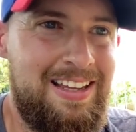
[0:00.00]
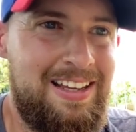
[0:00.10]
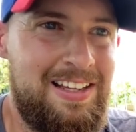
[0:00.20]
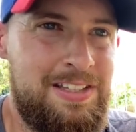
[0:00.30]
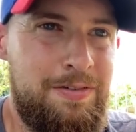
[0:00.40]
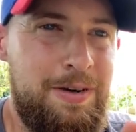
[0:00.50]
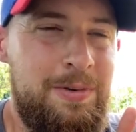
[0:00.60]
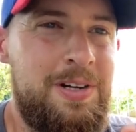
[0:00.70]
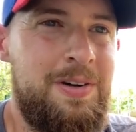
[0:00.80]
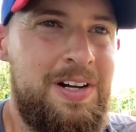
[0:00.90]
Because if we
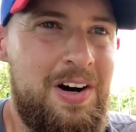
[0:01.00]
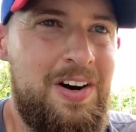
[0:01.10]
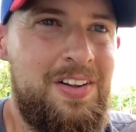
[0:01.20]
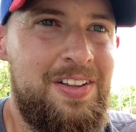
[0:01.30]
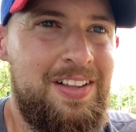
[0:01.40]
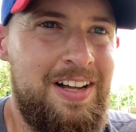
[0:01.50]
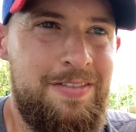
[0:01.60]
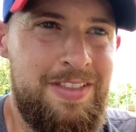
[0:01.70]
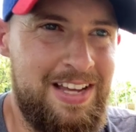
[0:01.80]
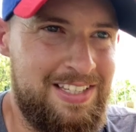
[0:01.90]
were doing all
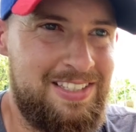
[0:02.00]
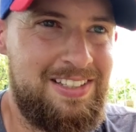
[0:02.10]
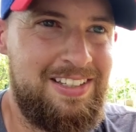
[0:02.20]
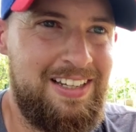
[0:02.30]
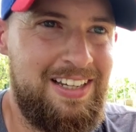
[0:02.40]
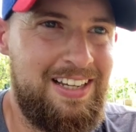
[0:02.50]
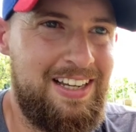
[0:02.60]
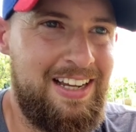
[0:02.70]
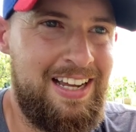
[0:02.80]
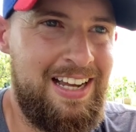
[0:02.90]
of this
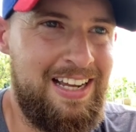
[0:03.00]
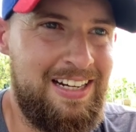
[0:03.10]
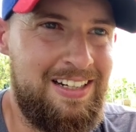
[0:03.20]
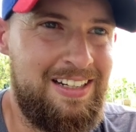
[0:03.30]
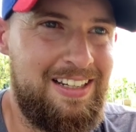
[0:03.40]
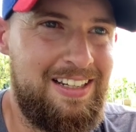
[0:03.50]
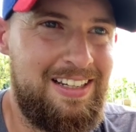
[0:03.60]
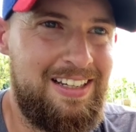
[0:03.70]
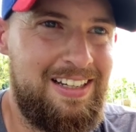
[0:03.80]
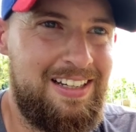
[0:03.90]
and
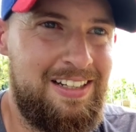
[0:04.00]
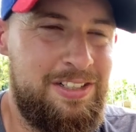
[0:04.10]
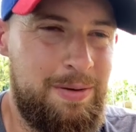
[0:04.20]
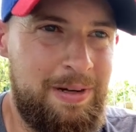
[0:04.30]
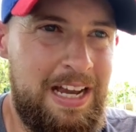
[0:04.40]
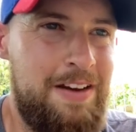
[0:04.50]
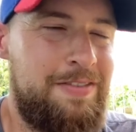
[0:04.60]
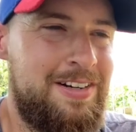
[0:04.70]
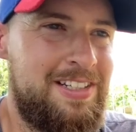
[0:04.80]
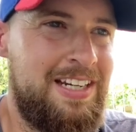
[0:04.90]
jumping
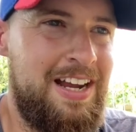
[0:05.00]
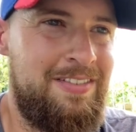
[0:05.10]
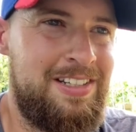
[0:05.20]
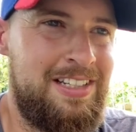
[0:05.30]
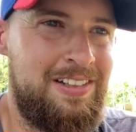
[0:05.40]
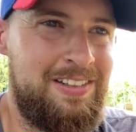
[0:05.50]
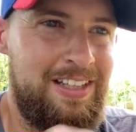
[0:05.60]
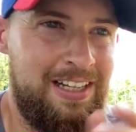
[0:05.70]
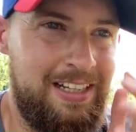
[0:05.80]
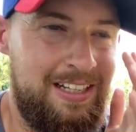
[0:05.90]
headfirst into every single
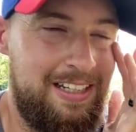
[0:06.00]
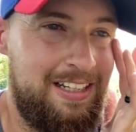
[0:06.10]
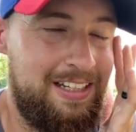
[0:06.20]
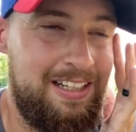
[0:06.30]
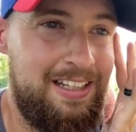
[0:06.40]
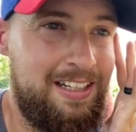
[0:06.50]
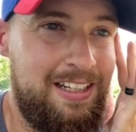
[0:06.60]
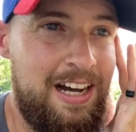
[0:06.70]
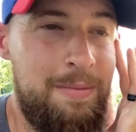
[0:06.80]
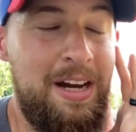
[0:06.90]
thing,
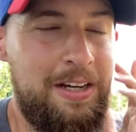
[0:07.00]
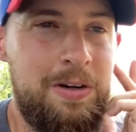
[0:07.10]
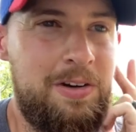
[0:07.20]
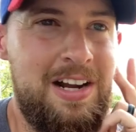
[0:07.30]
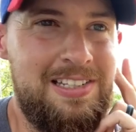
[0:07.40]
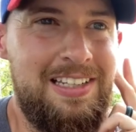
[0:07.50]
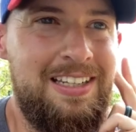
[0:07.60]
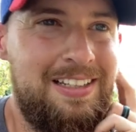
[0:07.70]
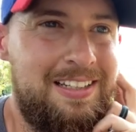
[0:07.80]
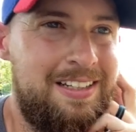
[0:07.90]
I might go crazy.
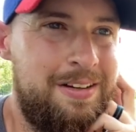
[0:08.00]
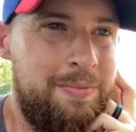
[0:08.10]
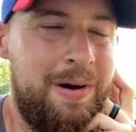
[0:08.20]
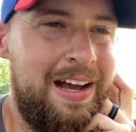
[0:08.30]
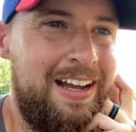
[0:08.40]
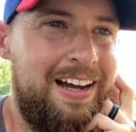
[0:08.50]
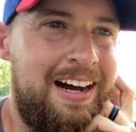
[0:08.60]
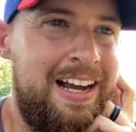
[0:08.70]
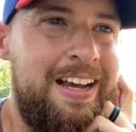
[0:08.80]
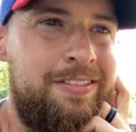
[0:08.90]
But
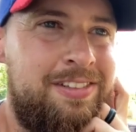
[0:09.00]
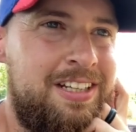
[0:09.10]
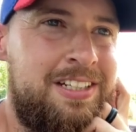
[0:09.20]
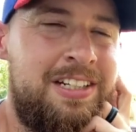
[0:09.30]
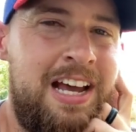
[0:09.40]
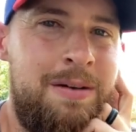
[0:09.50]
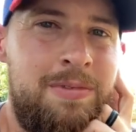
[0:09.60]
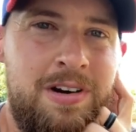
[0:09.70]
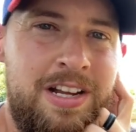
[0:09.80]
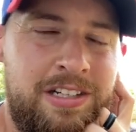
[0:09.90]
I have such an
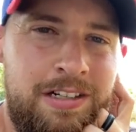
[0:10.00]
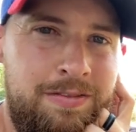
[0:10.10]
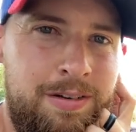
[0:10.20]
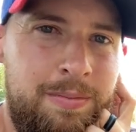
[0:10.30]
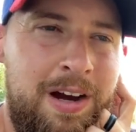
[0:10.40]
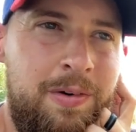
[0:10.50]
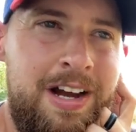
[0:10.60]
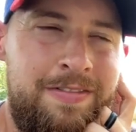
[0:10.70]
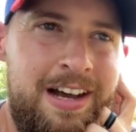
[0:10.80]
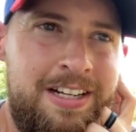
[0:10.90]
admiration for my
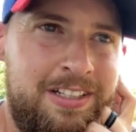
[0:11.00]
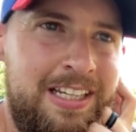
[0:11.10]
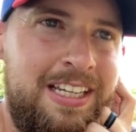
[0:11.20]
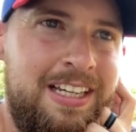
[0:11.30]
wife, Ashley.